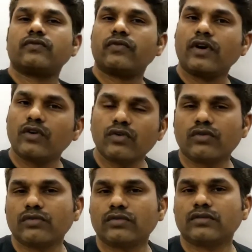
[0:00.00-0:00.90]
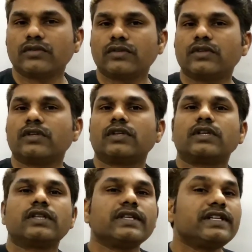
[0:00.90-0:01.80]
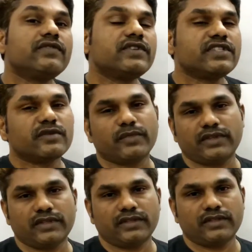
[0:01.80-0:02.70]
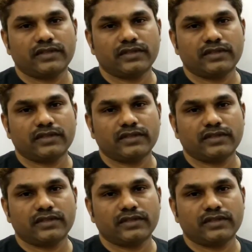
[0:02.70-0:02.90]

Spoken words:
follow the division method.